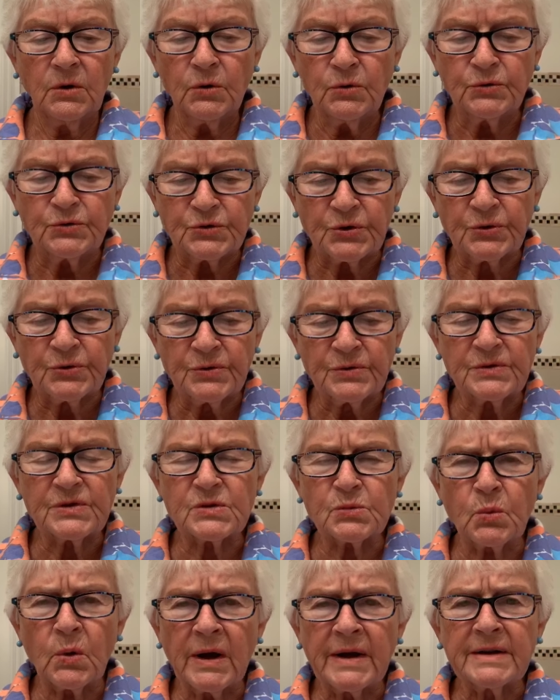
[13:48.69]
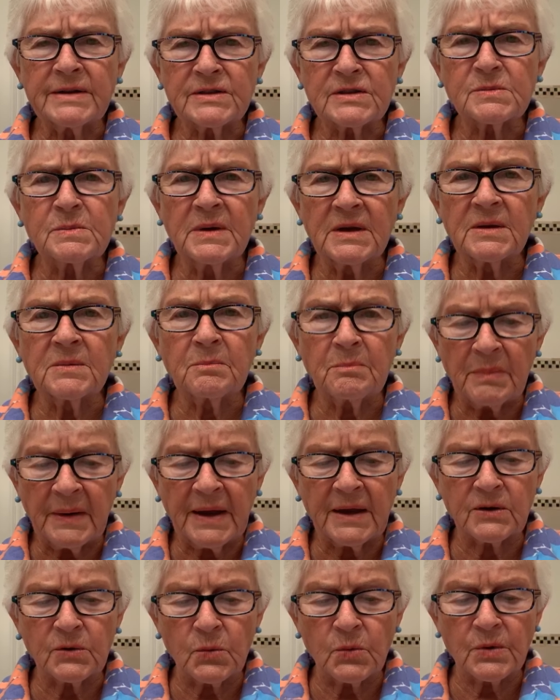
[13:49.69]
who turns wise men
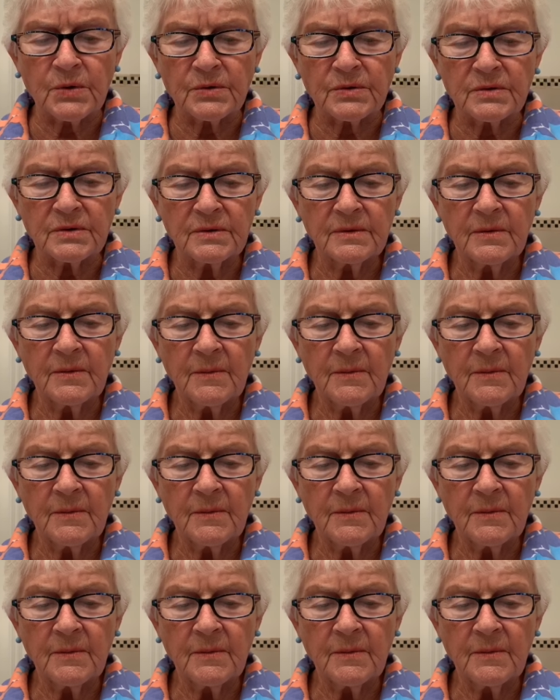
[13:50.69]
backward